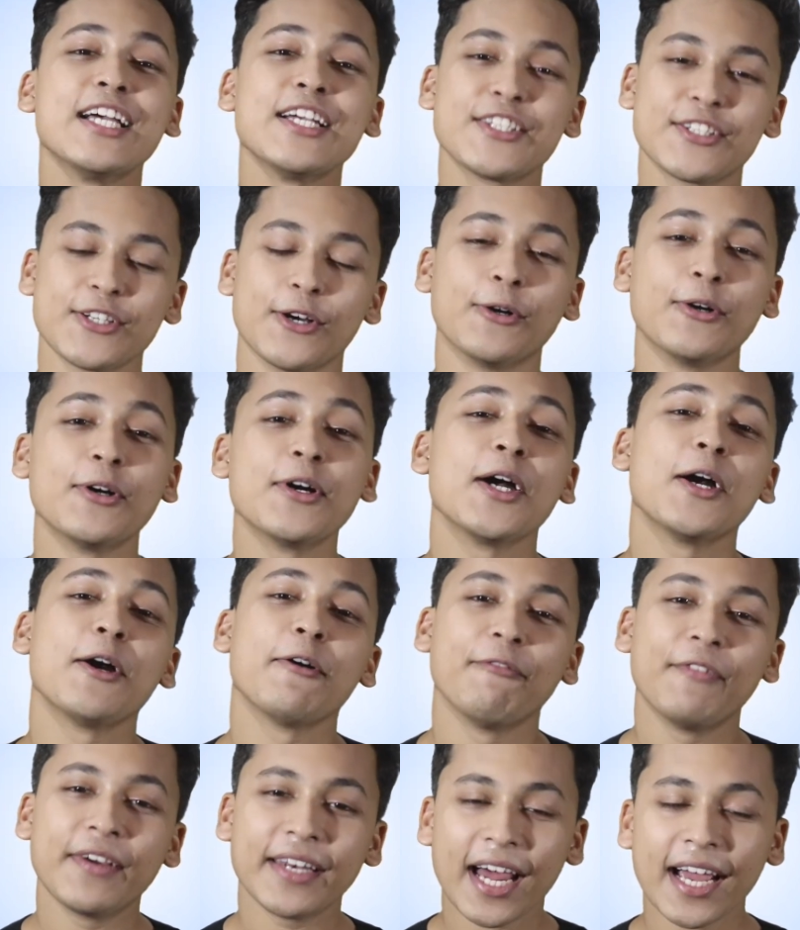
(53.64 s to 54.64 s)
so
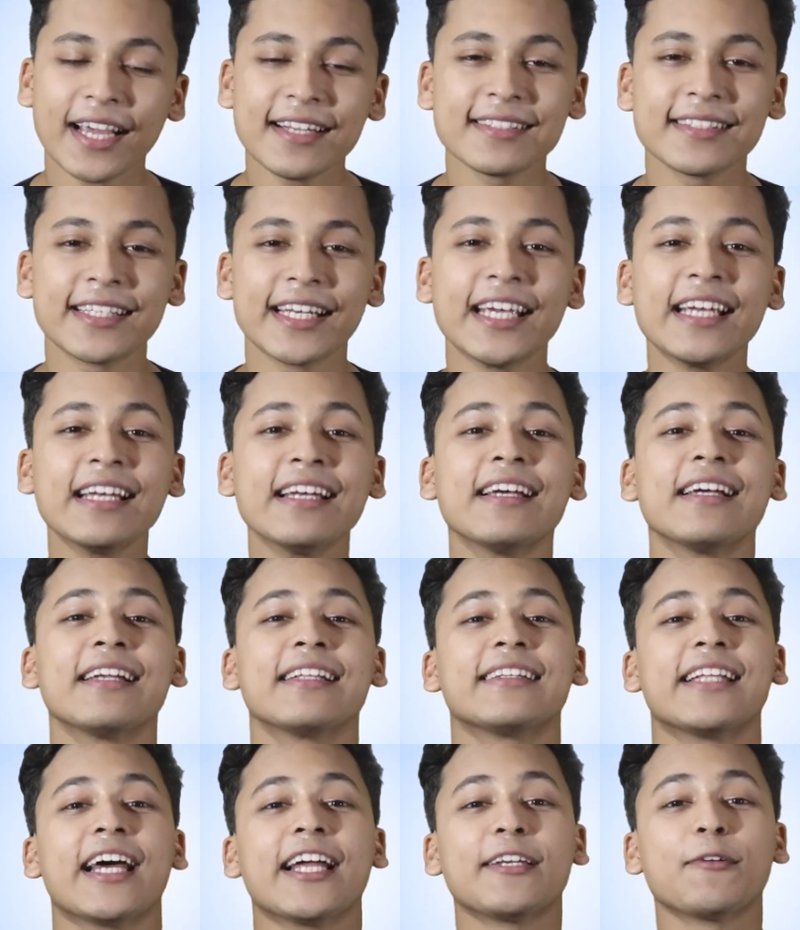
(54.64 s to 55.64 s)
when I say
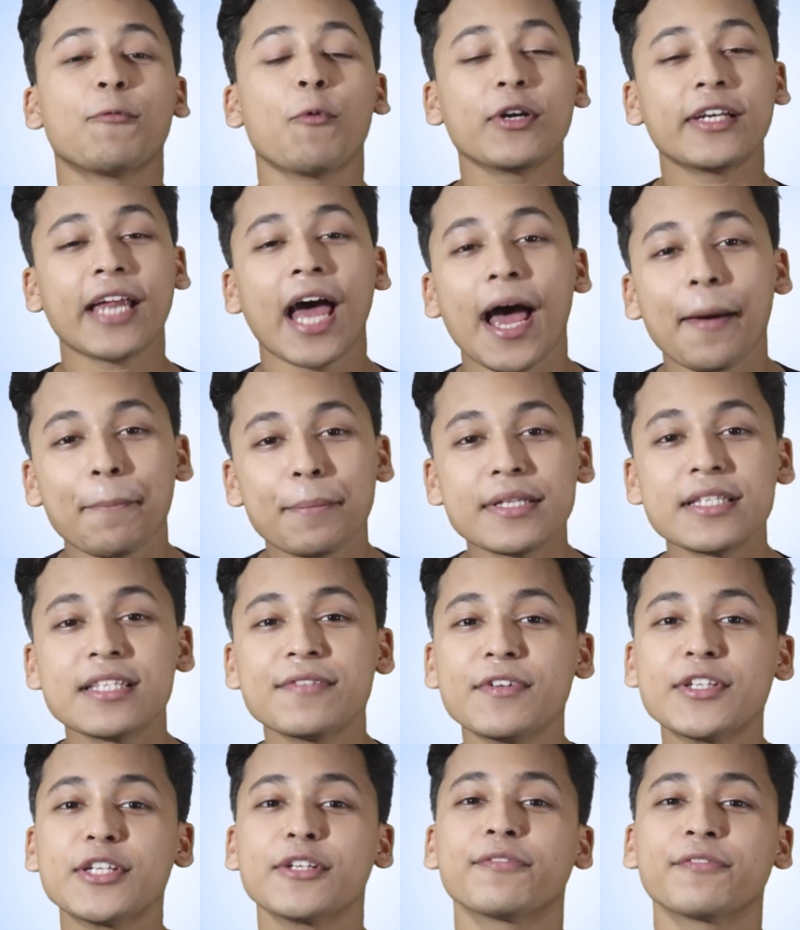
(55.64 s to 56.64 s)
that what
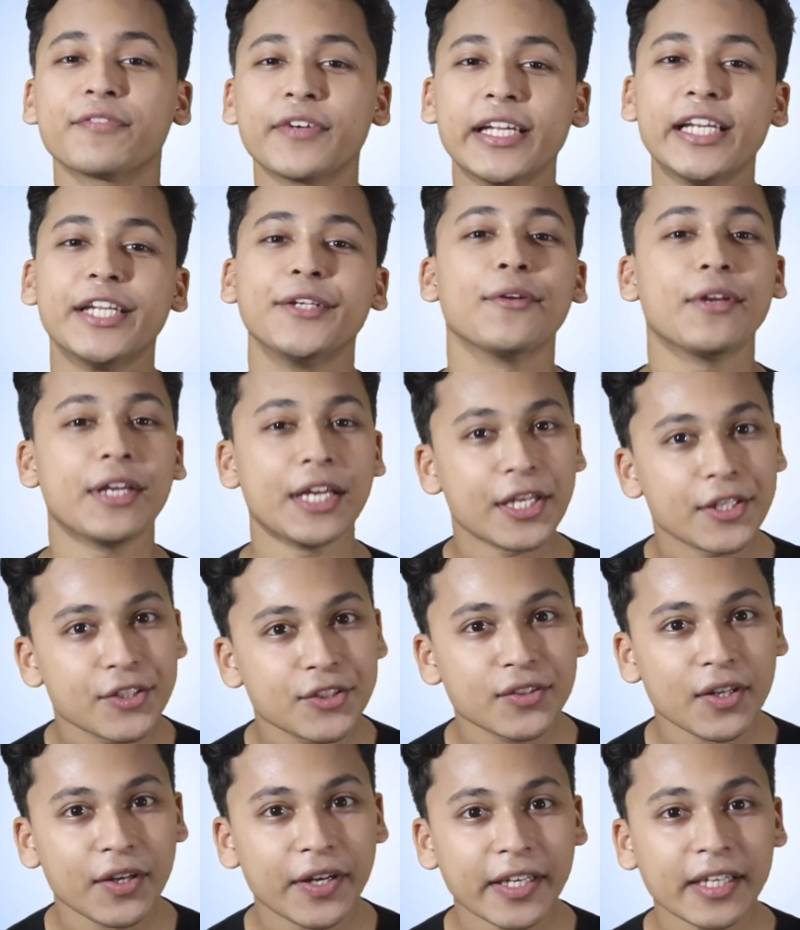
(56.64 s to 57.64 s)
happens when you fail in your
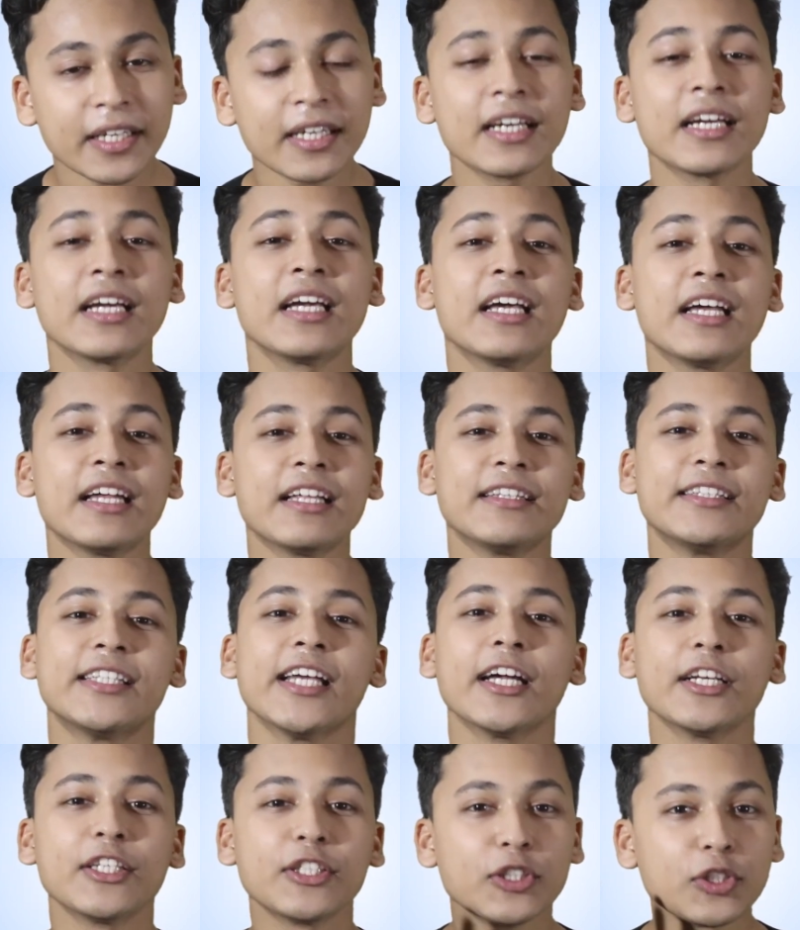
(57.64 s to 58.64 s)
engineering,
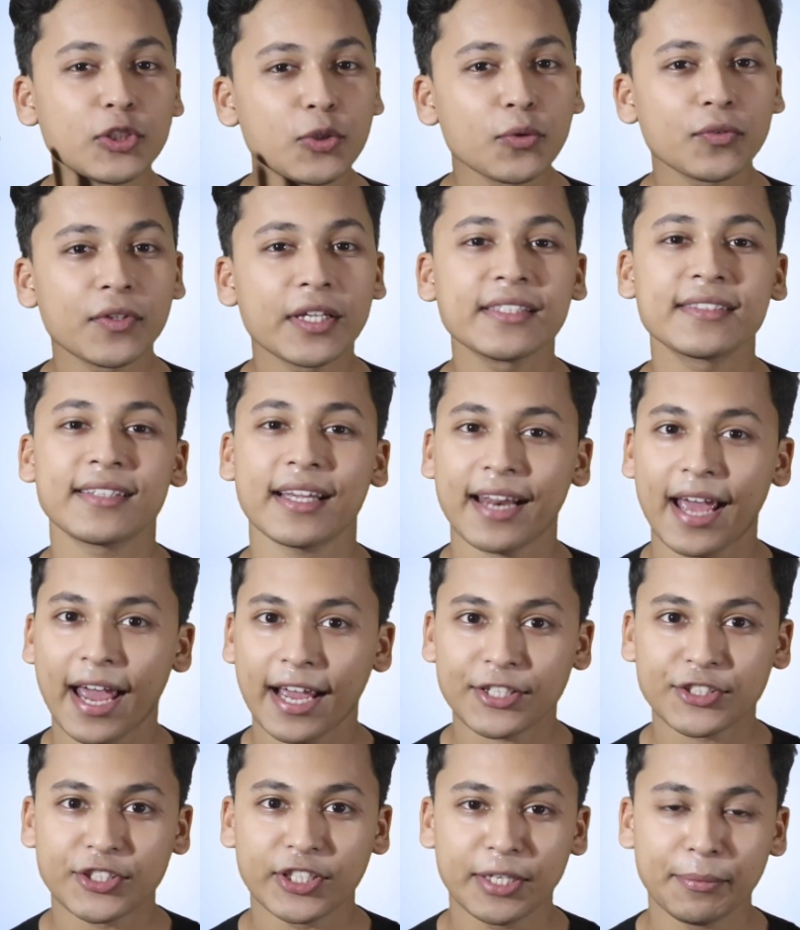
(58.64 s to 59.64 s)
there are two things that
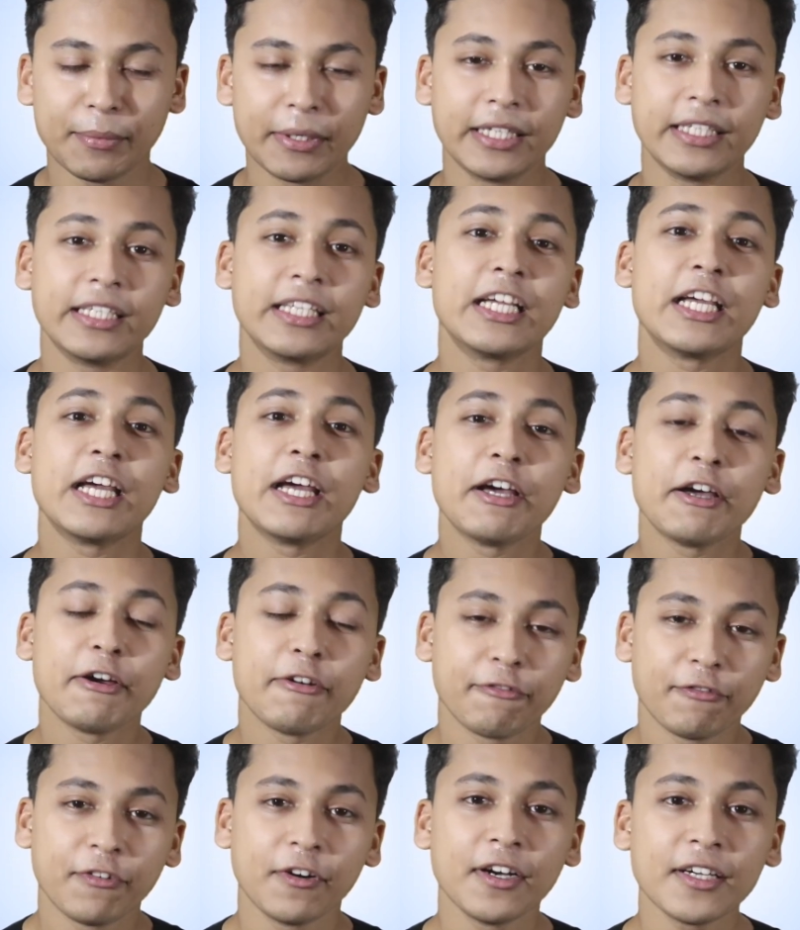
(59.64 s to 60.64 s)
I actually mean.
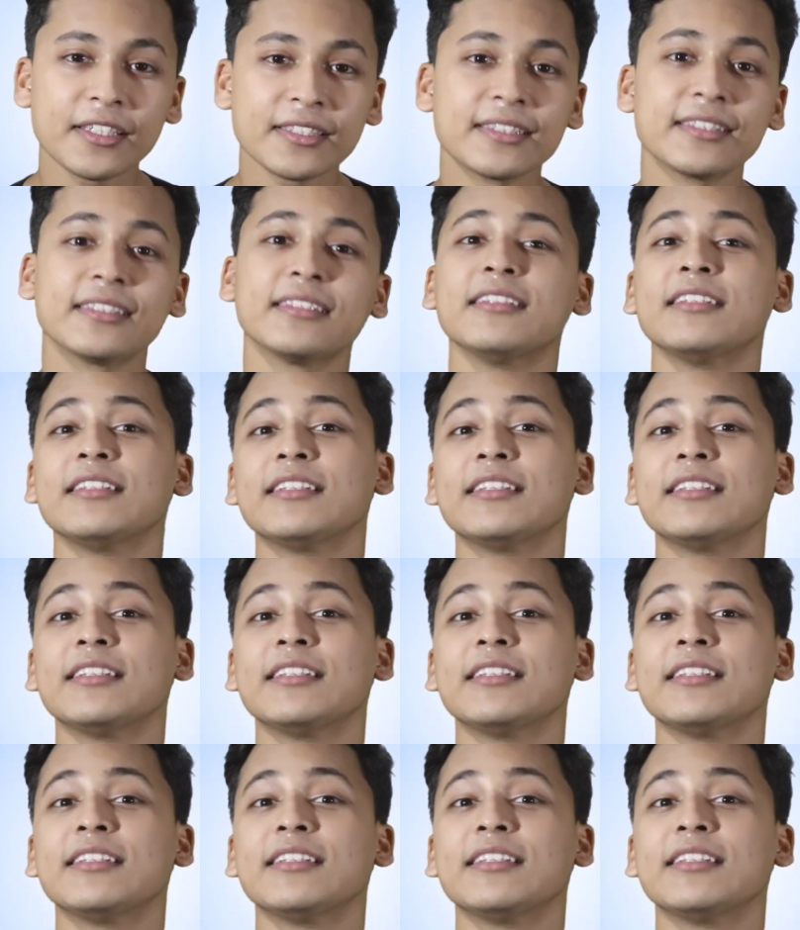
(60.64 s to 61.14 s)
First,